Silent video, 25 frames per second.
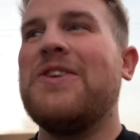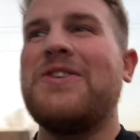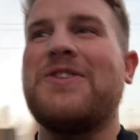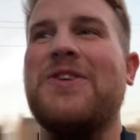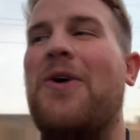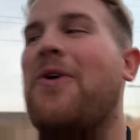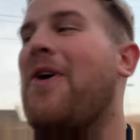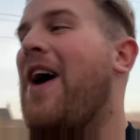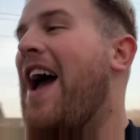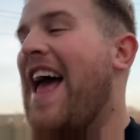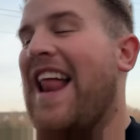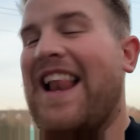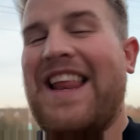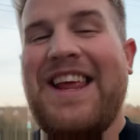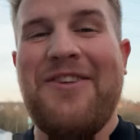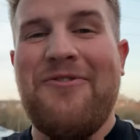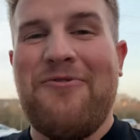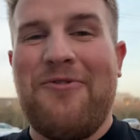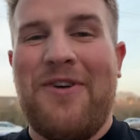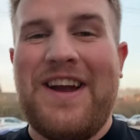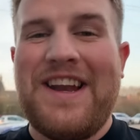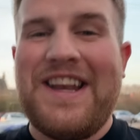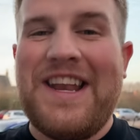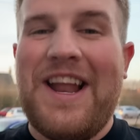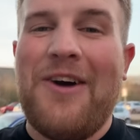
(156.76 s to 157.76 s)
So
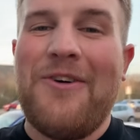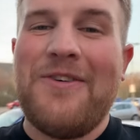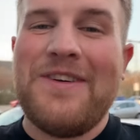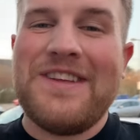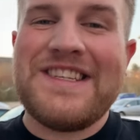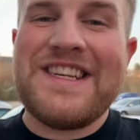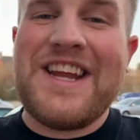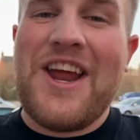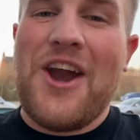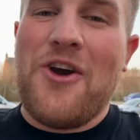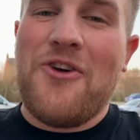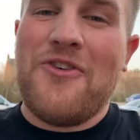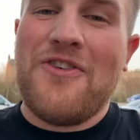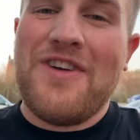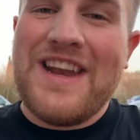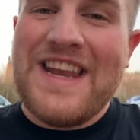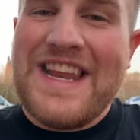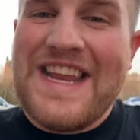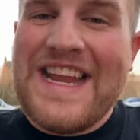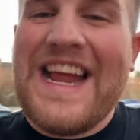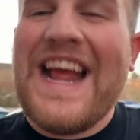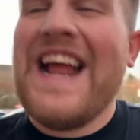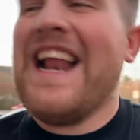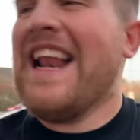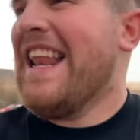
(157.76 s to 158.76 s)
Elliot right now is
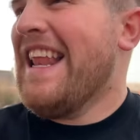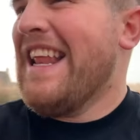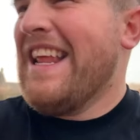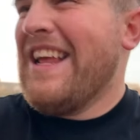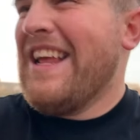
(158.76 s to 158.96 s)
currently...